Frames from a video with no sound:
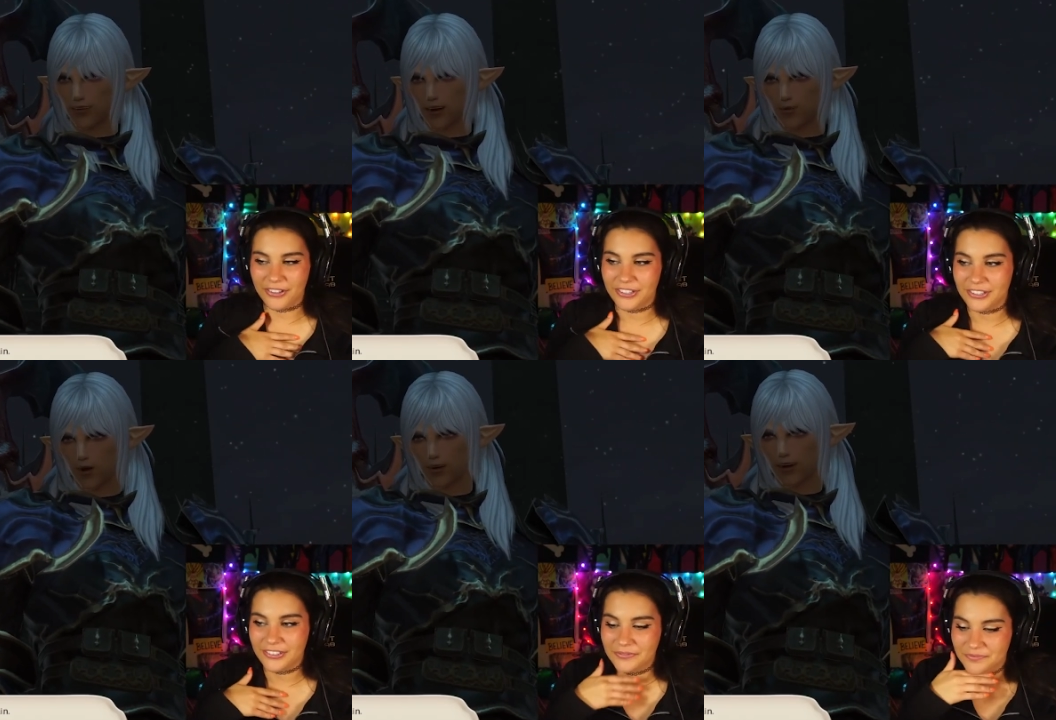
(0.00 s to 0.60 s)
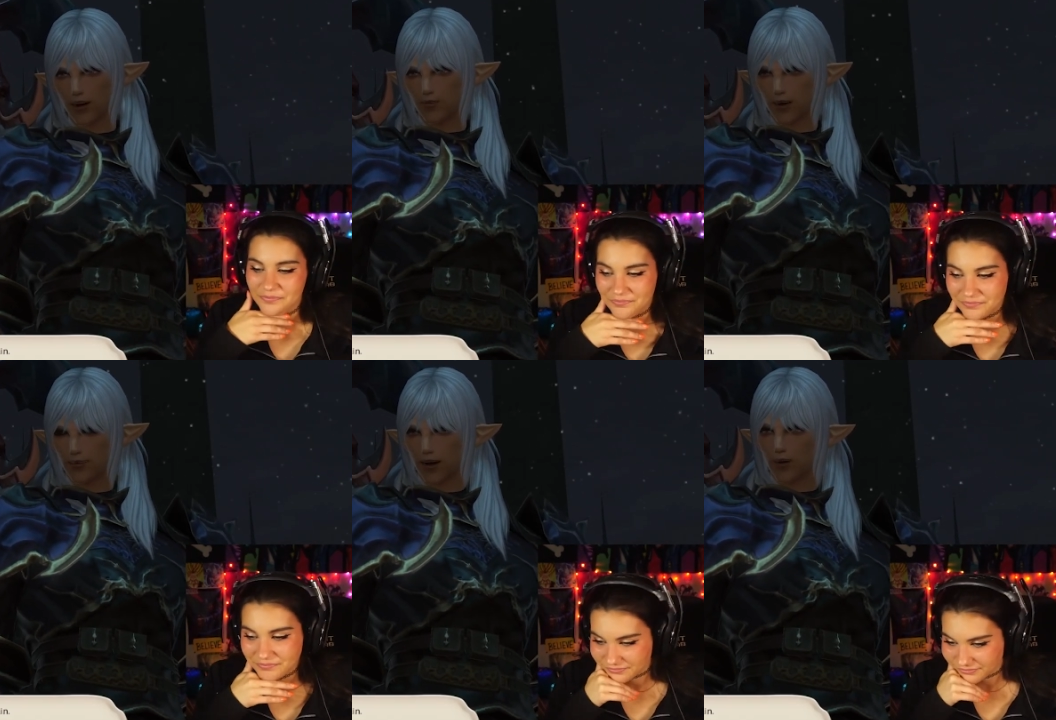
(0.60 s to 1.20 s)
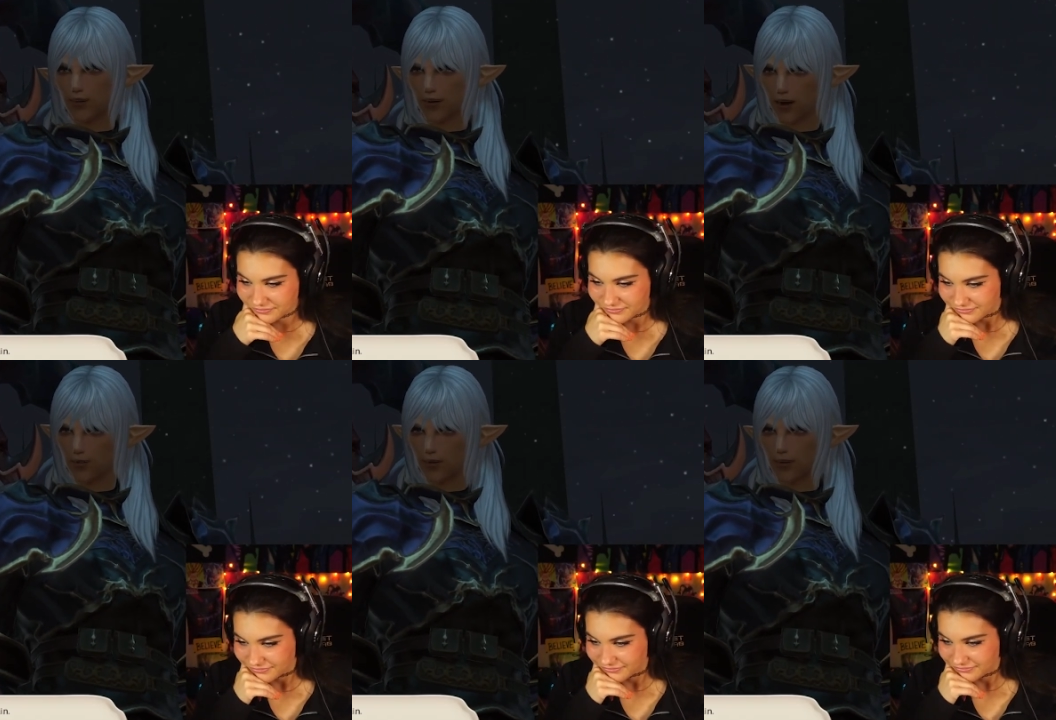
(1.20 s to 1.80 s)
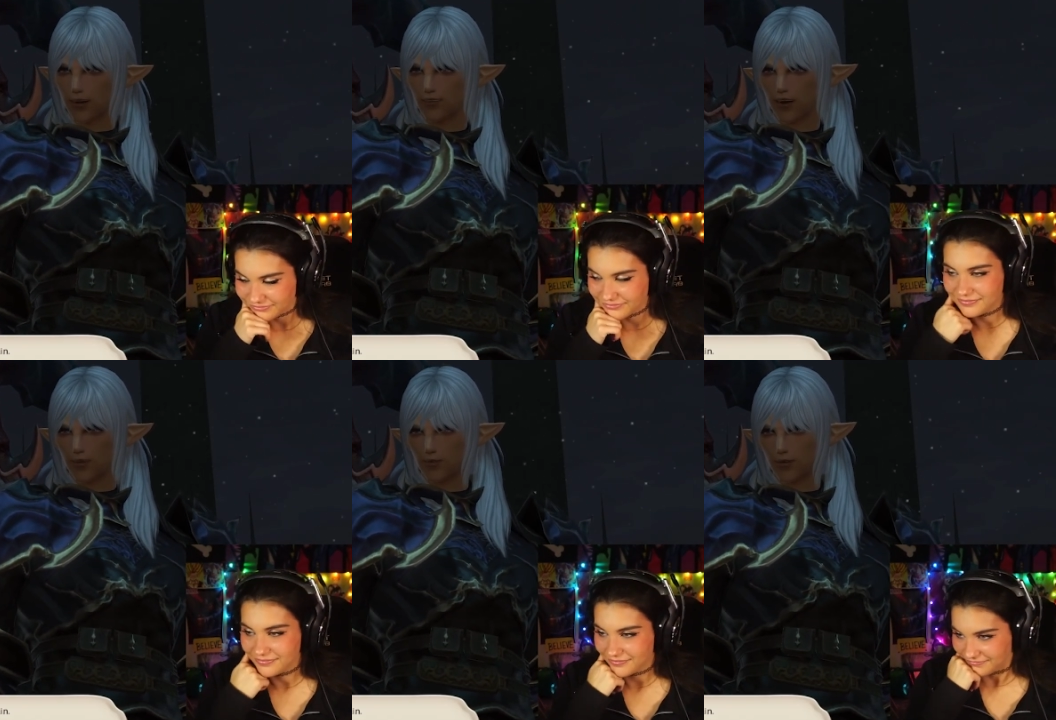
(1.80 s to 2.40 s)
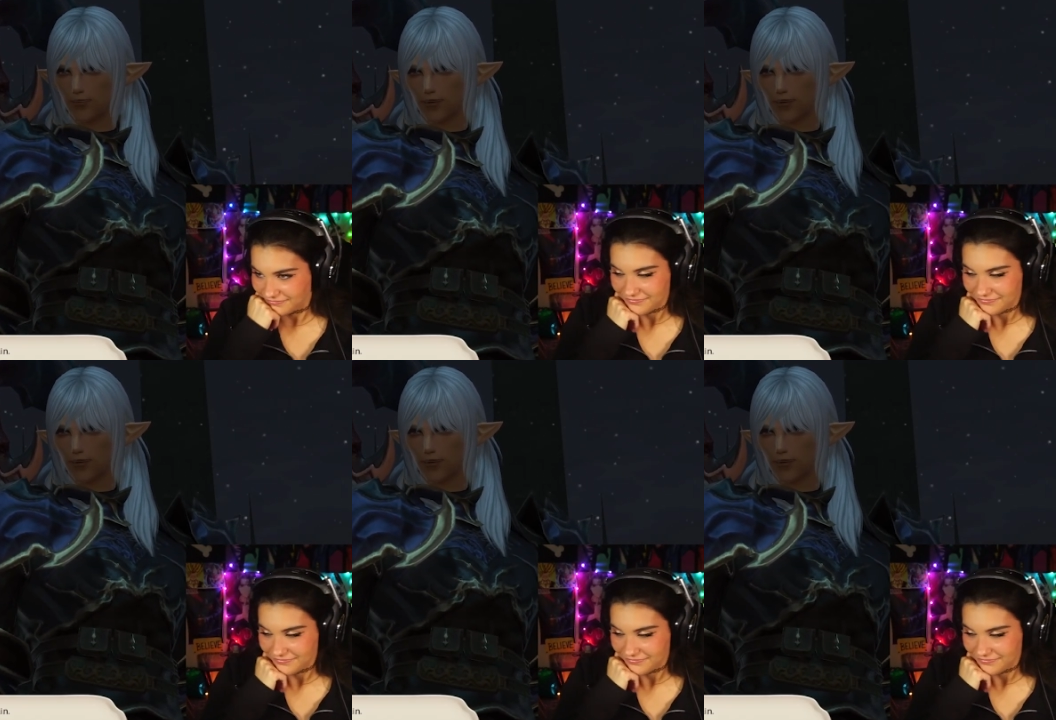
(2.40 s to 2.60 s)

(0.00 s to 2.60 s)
Speaker 1: I, for one, will not be making that mistake